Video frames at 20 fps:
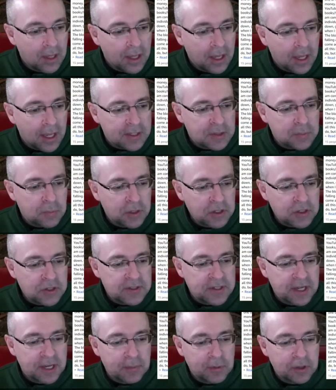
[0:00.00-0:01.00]
As much
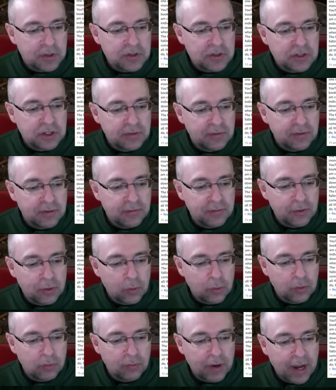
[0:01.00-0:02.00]
as I am conservative and
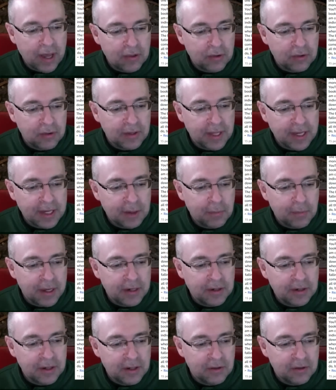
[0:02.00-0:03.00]
would rather
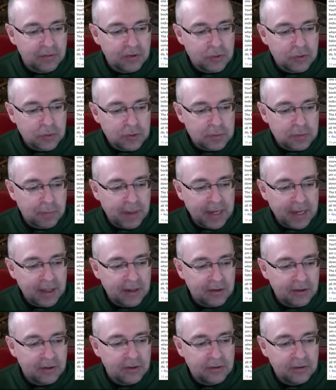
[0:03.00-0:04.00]
like-minded individuals
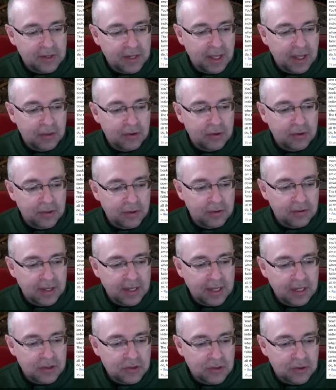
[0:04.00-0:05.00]
band together than
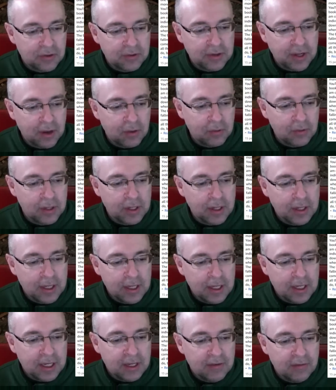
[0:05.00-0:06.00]
take each other down,
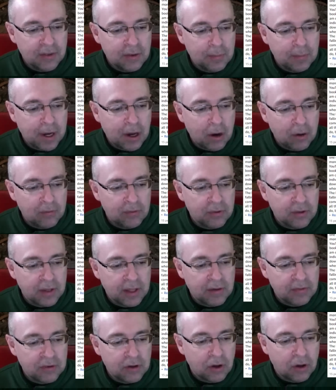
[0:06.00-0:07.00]
given the power of the
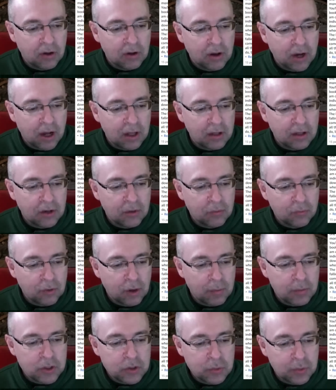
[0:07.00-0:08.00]
left, I'll call out
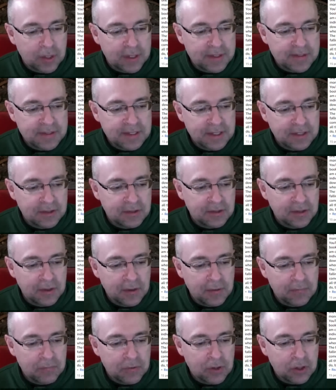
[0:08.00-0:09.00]
rubbish when I see it.
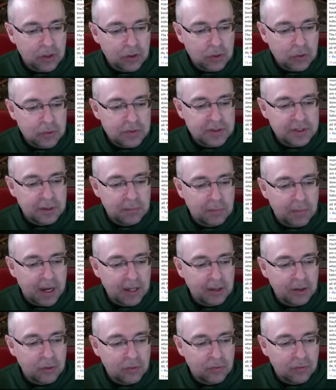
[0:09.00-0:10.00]
Using
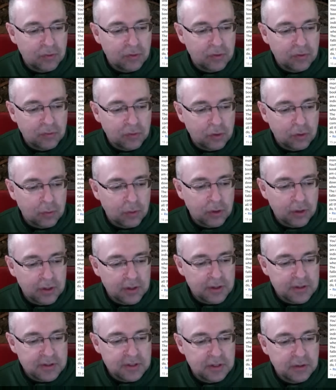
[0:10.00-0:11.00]
Milo for the forward,
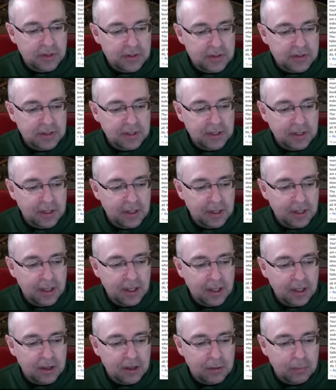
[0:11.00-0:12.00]
seriously,
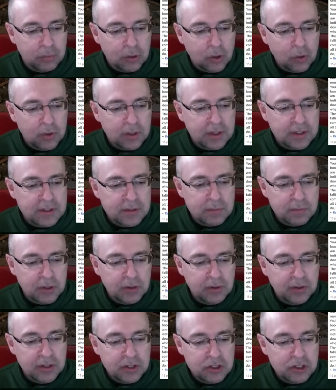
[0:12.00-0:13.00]
the bloke is
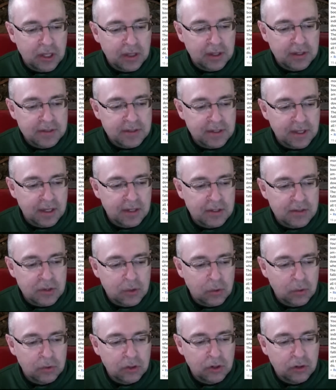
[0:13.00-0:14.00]
merely jealous and his
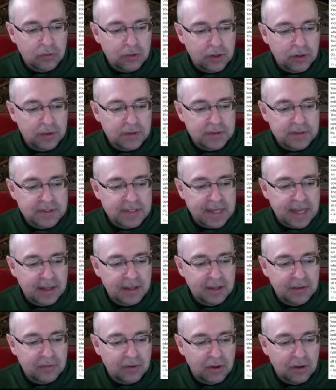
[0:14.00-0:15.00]
own career is
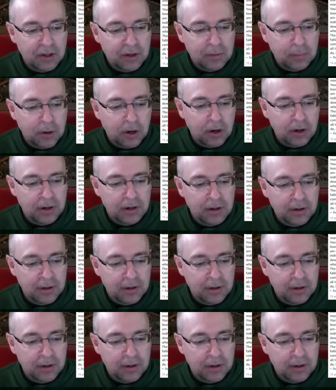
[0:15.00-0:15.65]
sadly falling apart.